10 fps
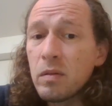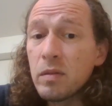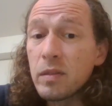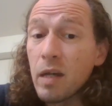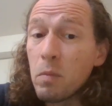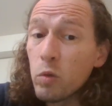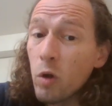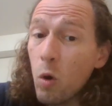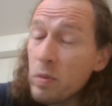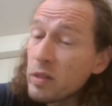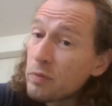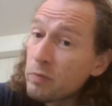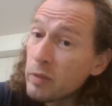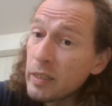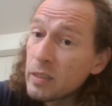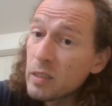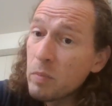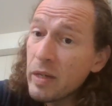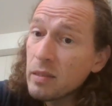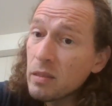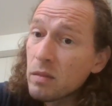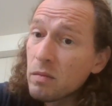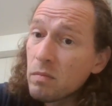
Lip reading: Some were hoping to flee into space.